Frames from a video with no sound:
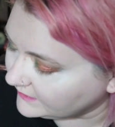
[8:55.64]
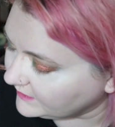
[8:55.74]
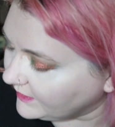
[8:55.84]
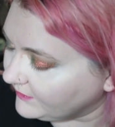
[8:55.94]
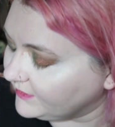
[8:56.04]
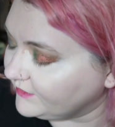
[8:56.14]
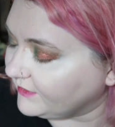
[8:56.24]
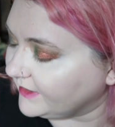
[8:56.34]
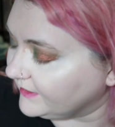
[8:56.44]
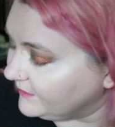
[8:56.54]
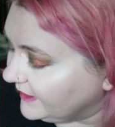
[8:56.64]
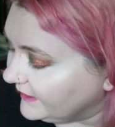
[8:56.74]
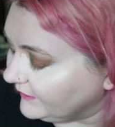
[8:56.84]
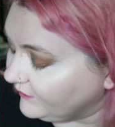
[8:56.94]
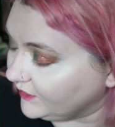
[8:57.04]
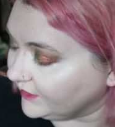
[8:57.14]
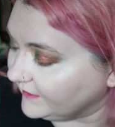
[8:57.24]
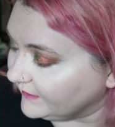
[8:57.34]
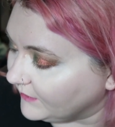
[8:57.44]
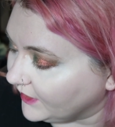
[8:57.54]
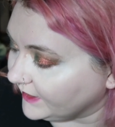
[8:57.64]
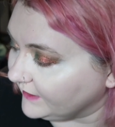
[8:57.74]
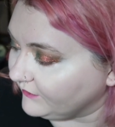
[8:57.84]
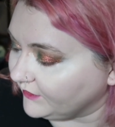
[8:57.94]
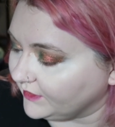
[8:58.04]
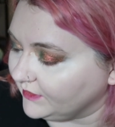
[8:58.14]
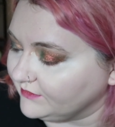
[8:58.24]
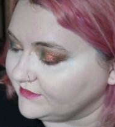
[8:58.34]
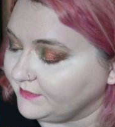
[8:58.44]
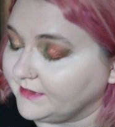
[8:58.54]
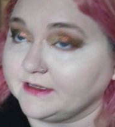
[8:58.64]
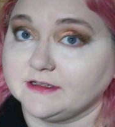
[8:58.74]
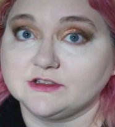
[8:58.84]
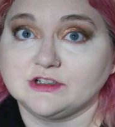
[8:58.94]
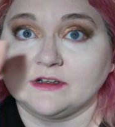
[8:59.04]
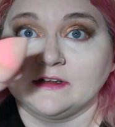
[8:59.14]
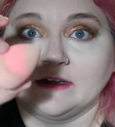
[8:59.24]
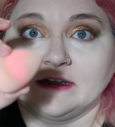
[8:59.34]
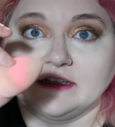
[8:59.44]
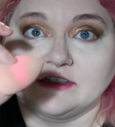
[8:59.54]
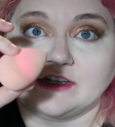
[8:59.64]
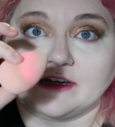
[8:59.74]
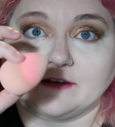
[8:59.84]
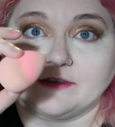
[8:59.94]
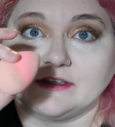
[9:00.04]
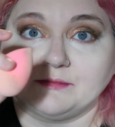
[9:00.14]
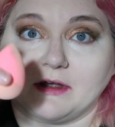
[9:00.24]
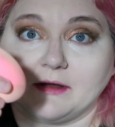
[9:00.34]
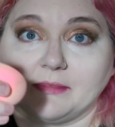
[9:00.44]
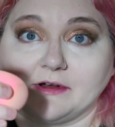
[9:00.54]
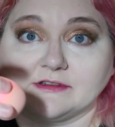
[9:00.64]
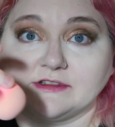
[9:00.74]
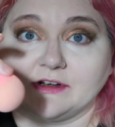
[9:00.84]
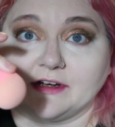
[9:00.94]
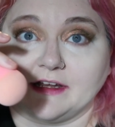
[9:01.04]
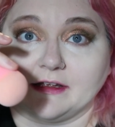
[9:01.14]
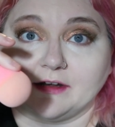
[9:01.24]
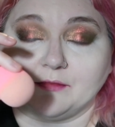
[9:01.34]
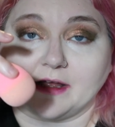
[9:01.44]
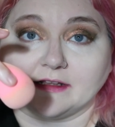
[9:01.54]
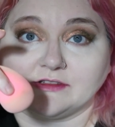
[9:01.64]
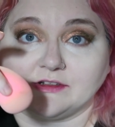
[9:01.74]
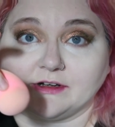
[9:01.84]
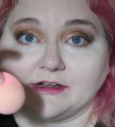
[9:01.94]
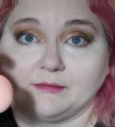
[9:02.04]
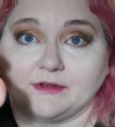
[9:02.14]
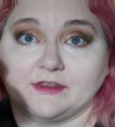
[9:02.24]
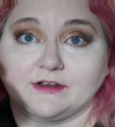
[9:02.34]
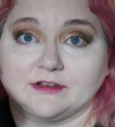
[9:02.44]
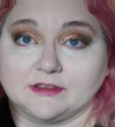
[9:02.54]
So I would recommend, if you're in the market for a new sponge, check out these Paw Paws. Sorry, I know mine's dirty, but they're